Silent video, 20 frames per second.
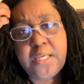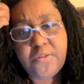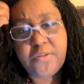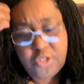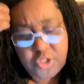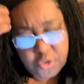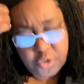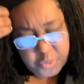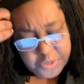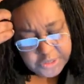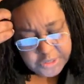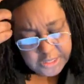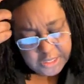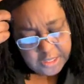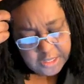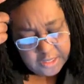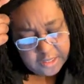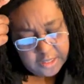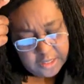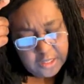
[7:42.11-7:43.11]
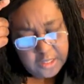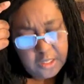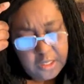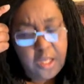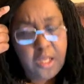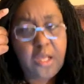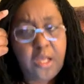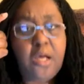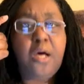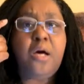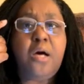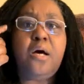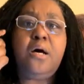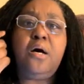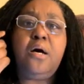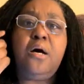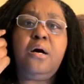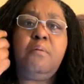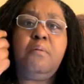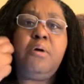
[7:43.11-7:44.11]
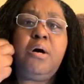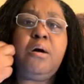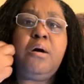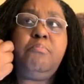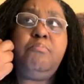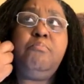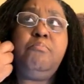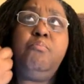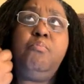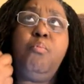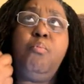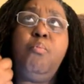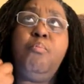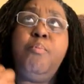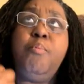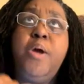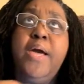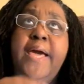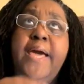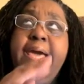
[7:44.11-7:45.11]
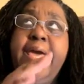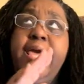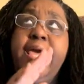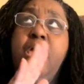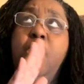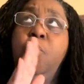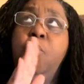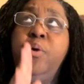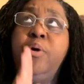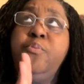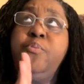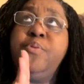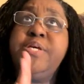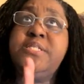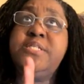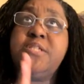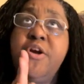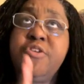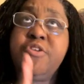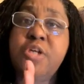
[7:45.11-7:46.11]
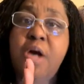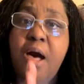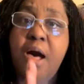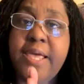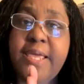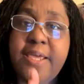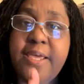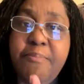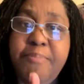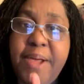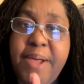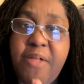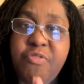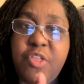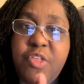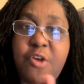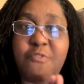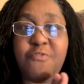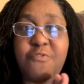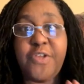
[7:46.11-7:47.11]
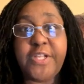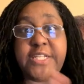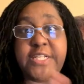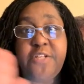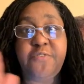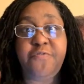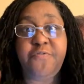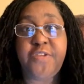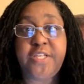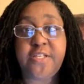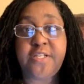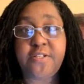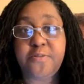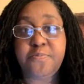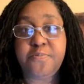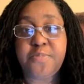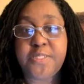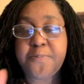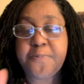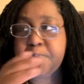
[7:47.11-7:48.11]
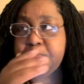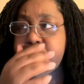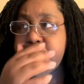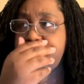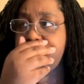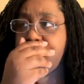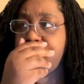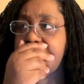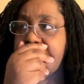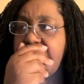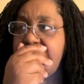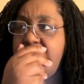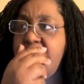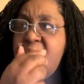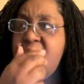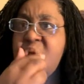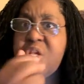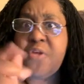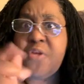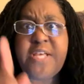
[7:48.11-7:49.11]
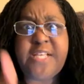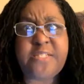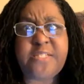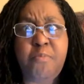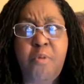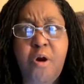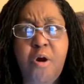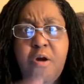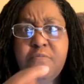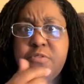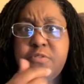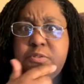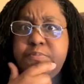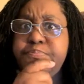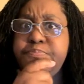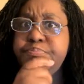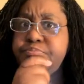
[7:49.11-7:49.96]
This was a when we start talking about their villain films. No, that's Marvel.